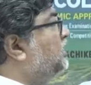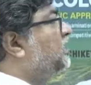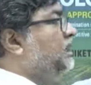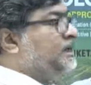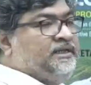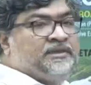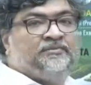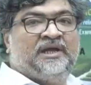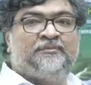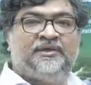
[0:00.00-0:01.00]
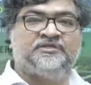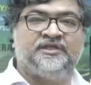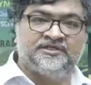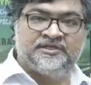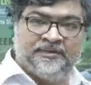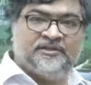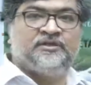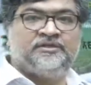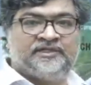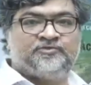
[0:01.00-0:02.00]
Again the map base. It is given in the
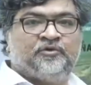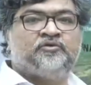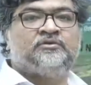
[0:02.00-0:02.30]
textbook.